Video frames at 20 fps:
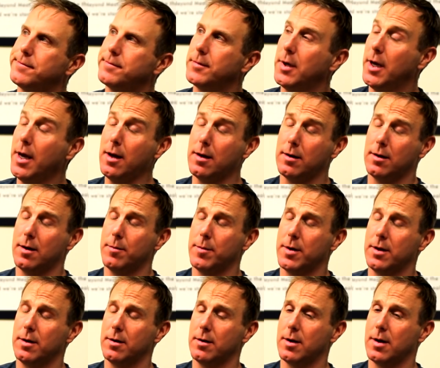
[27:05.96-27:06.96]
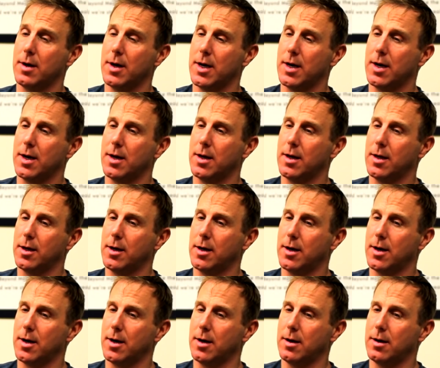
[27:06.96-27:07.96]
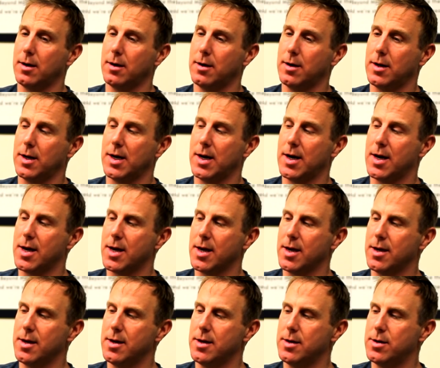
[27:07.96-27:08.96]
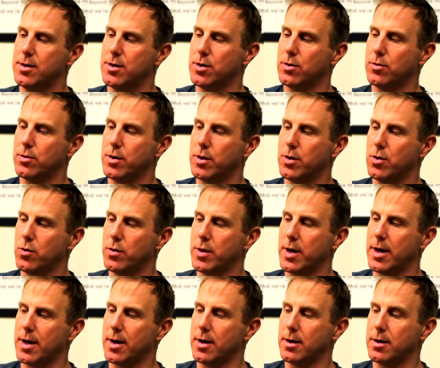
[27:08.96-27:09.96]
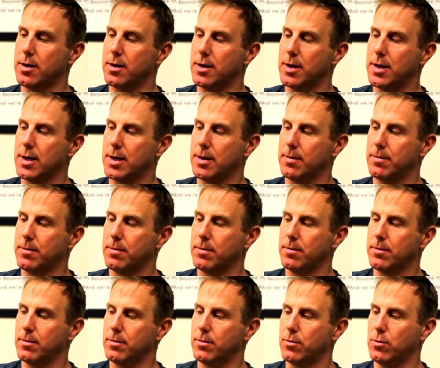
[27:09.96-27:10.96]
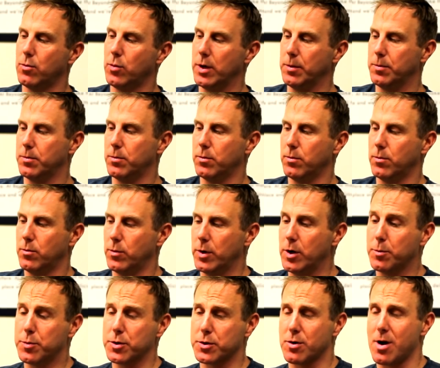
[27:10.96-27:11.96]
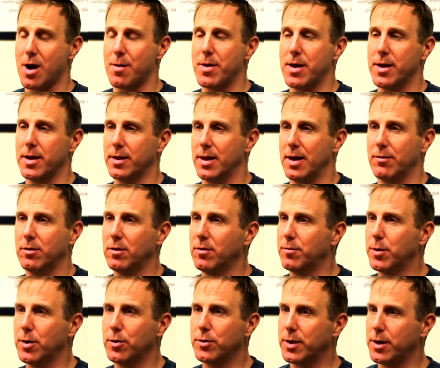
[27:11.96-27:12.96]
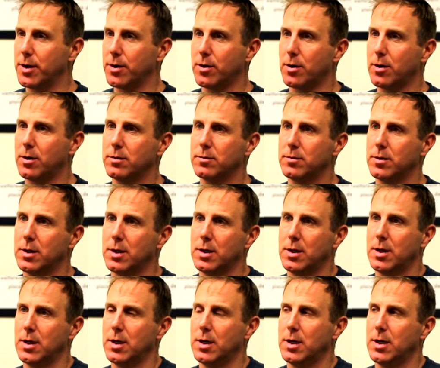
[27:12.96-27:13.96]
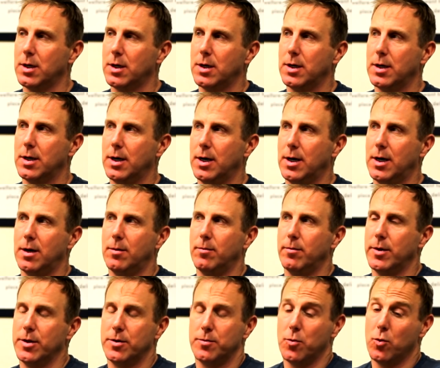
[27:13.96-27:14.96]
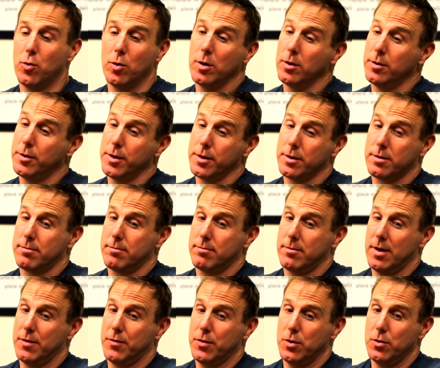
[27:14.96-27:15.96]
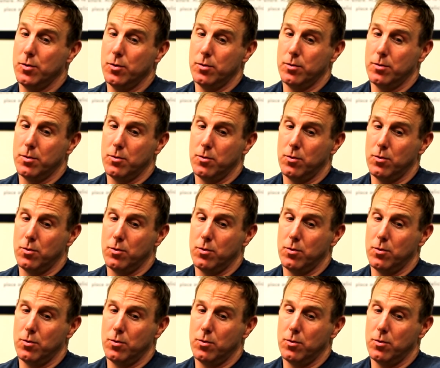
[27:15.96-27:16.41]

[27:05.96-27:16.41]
yeah, I mean, I, uh, I don't know that um, we we don't prescribe any level of protein at all. Um, it's more just if you